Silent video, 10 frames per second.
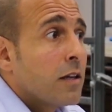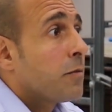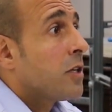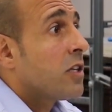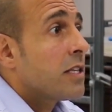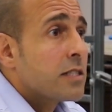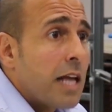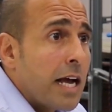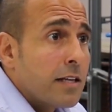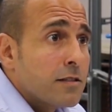These
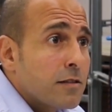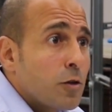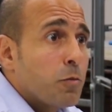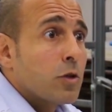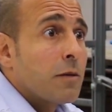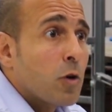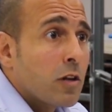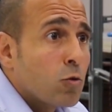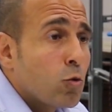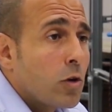tags, you put them on
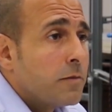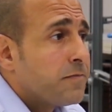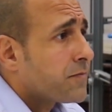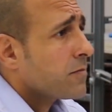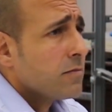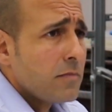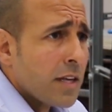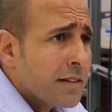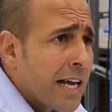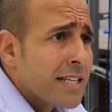a tool,
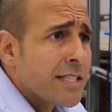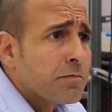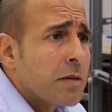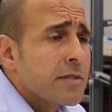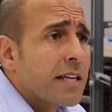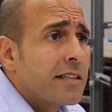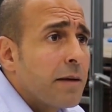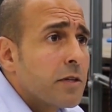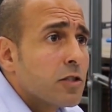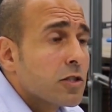tags sometimes get
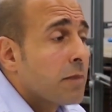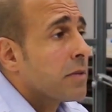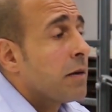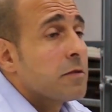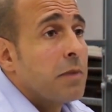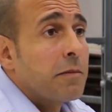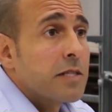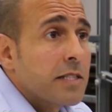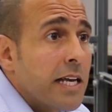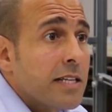damaged, sometimes by
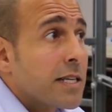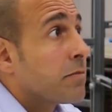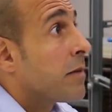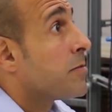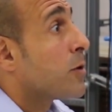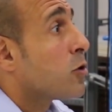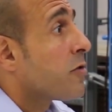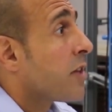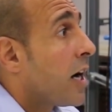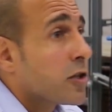mistake, sometimes because
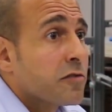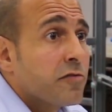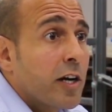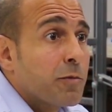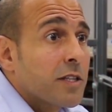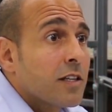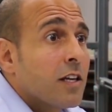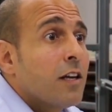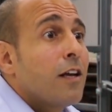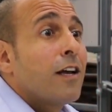of the harsh environment.
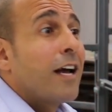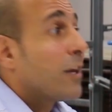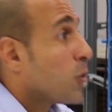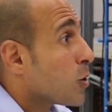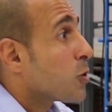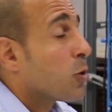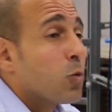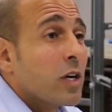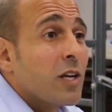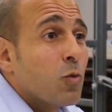And also we're
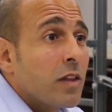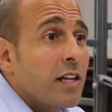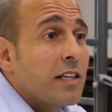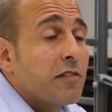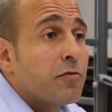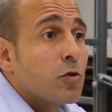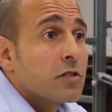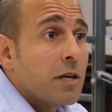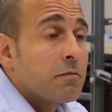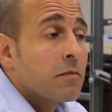working with Hilti for
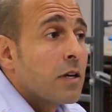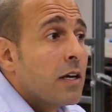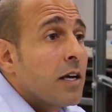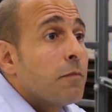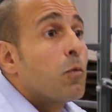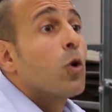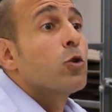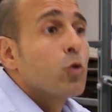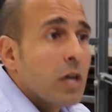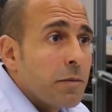some more
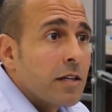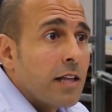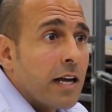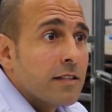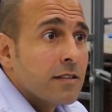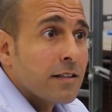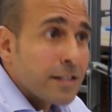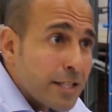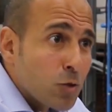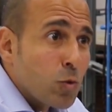durable tags. And
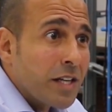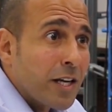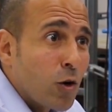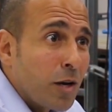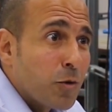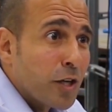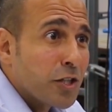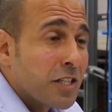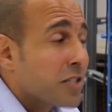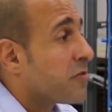this is where the
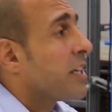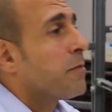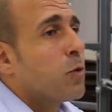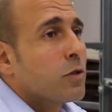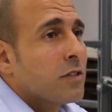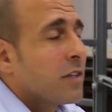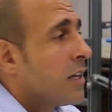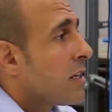collaboration is very important.